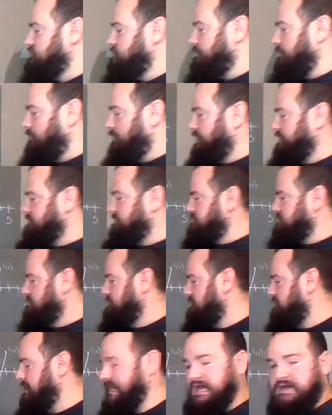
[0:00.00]
points
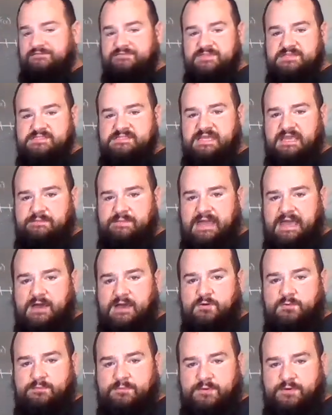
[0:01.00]
have the same
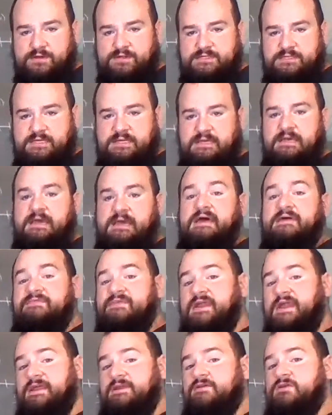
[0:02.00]
output
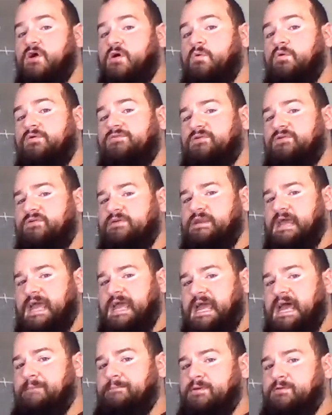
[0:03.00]
that I know what's already going to
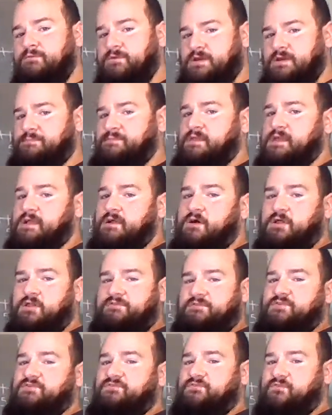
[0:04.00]
happen when I apply all
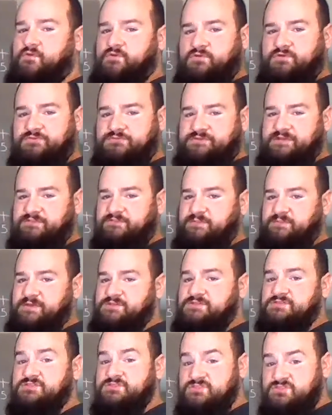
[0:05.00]
of those vertical
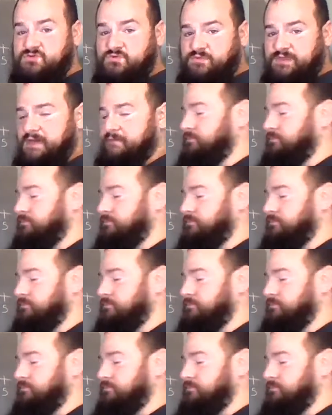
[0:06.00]
transformations to that